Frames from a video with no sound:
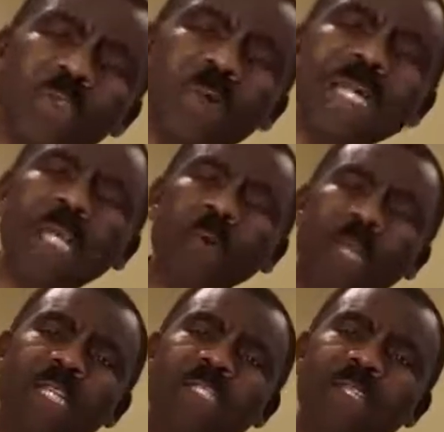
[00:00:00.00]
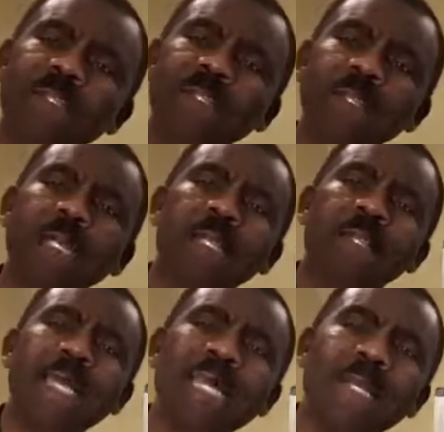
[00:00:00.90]
to an equation
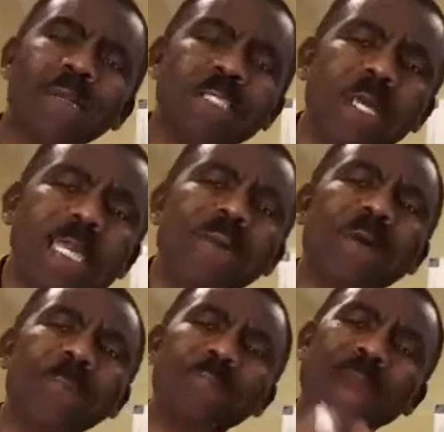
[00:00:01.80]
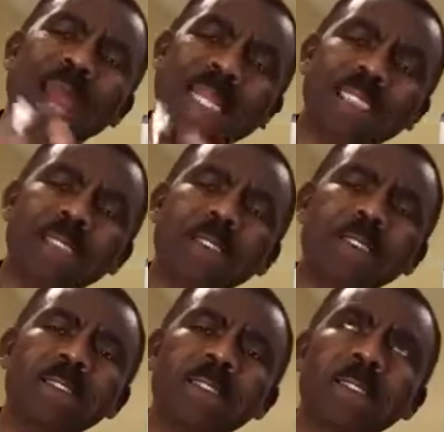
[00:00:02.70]
that does not have a
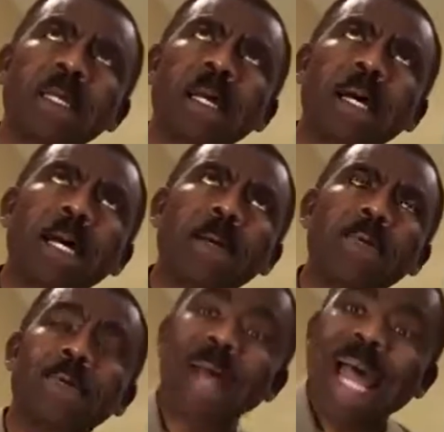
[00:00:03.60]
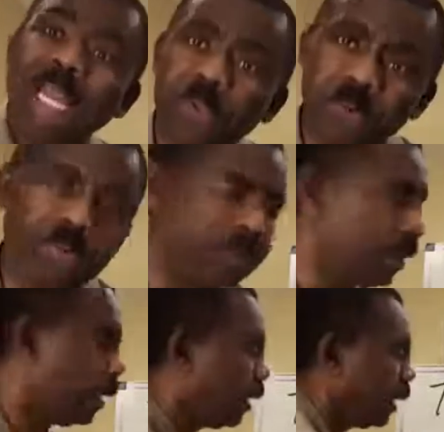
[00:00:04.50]
practical value.
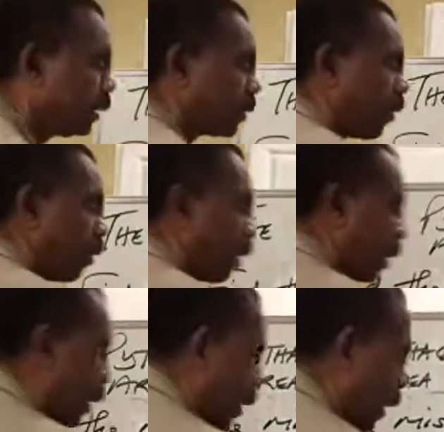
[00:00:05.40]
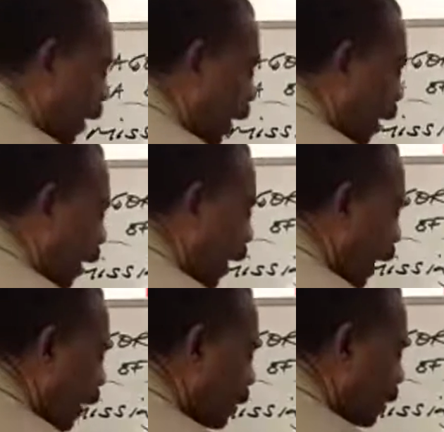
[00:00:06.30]
It's called
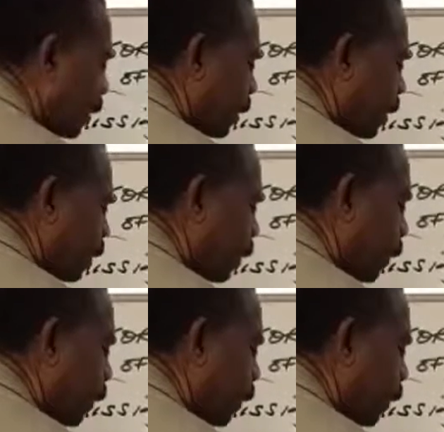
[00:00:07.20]
x